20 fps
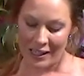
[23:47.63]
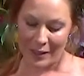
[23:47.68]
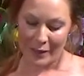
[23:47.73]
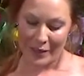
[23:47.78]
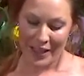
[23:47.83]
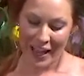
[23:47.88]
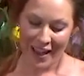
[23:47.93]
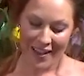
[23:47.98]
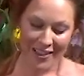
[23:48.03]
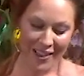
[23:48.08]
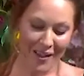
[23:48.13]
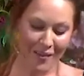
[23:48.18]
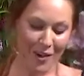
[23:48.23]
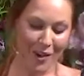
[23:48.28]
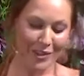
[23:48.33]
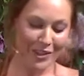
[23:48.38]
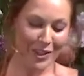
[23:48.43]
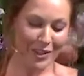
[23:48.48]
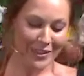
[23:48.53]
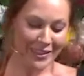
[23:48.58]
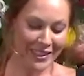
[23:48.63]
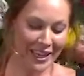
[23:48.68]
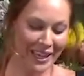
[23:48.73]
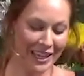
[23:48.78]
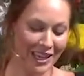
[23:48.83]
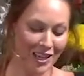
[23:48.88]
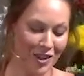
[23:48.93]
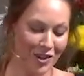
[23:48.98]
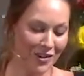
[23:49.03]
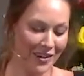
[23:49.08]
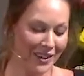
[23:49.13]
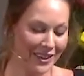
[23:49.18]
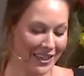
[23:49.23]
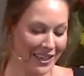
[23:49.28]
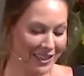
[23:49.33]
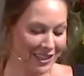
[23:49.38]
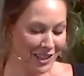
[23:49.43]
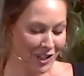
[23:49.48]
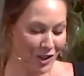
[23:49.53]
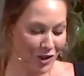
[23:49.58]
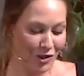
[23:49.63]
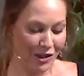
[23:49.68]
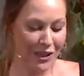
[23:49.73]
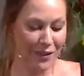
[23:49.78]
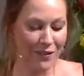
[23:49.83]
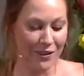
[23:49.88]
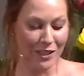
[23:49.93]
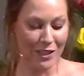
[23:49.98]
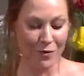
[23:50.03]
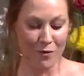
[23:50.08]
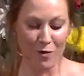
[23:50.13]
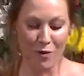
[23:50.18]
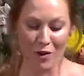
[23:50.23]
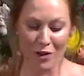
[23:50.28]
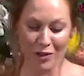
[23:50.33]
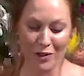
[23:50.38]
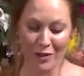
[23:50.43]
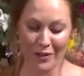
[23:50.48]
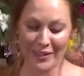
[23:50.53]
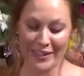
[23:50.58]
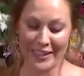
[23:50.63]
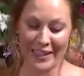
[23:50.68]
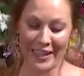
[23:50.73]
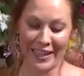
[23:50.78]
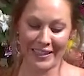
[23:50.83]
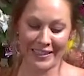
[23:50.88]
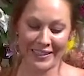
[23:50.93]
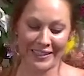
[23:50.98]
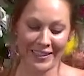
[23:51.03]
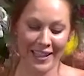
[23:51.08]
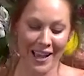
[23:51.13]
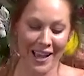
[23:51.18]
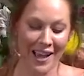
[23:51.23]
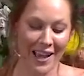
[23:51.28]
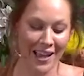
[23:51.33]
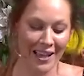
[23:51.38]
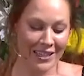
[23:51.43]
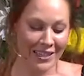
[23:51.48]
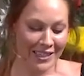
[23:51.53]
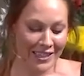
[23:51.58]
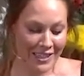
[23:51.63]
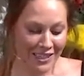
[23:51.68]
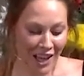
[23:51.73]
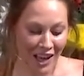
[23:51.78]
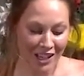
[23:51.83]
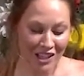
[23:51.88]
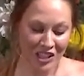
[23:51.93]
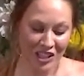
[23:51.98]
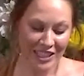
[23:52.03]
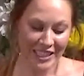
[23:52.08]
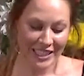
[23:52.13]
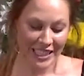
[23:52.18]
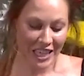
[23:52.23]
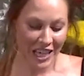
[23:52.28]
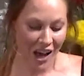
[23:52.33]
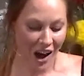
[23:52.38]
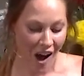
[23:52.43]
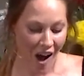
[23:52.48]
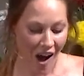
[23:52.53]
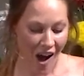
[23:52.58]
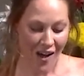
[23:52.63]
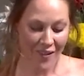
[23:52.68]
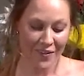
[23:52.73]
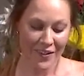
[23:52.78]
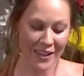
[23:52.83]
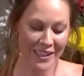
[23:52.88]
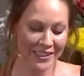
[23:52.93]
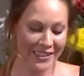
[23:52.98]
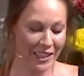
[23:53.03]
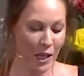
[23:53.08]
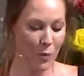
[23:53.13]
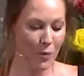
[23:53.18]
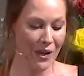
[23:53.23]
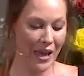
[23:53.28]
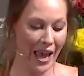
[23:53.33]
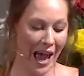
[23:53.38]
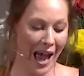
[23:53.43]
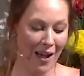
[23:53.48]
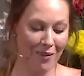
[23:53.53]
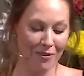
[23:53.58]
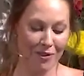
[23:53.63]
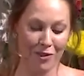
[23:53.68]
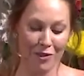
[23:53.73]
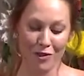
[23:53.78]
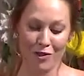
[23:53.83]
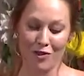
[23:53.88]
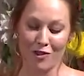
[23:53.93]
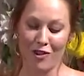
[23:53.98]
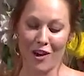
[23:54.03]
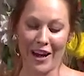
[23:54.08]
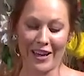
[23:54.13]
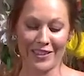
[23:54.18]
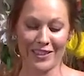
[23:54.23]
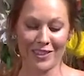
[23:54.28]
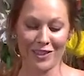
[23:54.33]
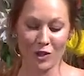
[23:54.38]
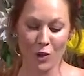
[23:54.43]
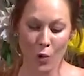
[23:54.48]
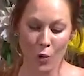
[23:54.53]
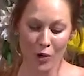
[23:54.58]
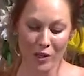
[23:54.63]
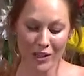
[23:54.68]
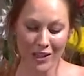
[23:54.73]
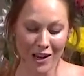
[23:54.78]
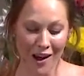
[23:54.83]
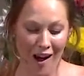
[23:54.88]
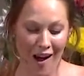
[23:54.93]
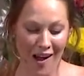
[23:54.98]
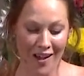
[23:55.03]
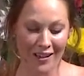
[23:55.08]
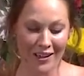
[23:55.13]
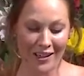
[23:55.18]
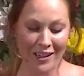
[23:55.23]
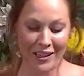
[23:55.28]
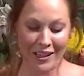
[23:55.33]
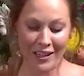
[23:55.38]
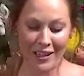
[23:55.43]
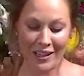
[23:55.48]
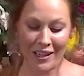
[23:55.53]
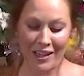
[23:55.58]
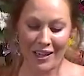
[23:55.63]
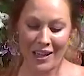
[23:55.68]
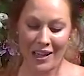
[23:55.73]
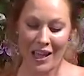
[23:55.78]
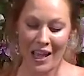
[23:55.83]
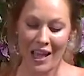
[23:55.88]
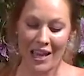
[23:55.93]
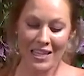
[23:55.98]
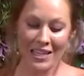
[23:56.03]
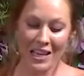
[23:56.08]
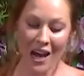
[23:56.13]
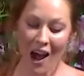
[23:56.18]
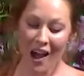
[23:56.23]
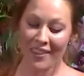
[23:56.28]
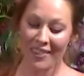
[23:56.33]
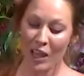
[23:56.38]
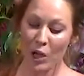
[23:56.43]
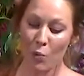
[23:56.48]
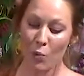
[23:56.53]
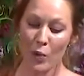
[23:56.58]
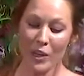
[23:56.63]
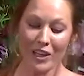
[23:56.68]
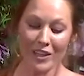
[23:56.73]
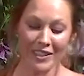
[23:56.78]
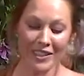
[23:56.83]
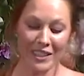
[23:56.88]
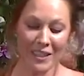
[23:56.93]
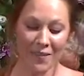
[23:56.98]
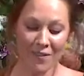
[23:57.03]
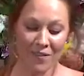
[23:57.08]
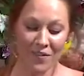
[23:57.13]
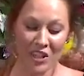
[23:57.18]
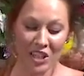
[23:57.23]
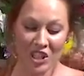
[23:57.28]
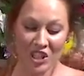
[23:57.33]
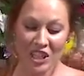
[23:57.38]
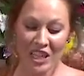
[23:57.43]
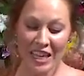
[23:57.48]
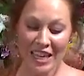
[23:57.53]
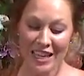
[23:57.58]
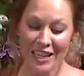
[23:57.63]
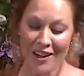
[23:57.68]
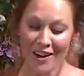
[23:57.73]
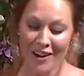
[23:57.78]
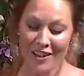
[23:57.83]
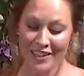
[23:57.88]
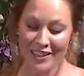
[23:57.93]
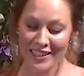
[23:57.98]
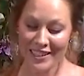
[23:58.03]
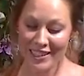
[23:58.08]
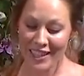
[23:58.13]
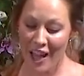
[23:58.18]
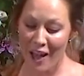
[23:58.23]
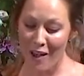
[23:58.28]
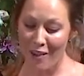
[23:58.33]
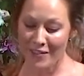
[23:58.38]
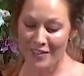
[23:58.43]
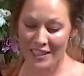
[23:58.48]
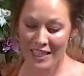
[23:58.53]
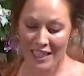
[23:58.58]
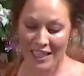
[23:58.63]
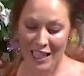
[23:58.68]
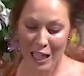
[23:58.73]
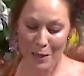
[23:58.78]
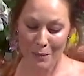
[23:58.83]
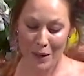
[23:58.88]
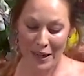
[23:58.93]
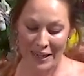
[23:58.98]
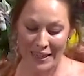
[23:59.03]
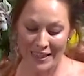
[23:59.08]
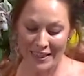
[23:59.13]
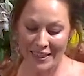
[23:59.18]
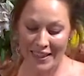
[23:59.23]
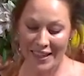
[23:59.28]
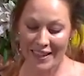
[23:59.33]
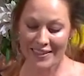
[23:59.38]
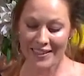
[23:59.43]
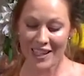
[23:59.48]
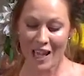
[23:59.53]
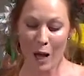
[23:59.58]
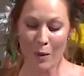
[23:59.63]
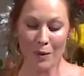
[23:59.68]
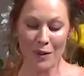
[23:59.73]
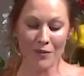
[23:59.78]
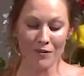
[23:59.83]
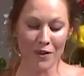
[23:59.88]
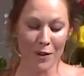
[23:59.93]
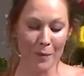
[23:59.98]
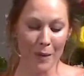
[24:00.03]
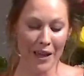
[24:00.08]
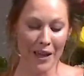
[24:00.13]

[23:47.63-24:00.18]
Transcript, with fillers: But then I love also 2 Corinthians 3, verse 4 through 6. Such is the confidence that we have through Christ toward God not that we are sufficient in ourselves to claim anything as coming from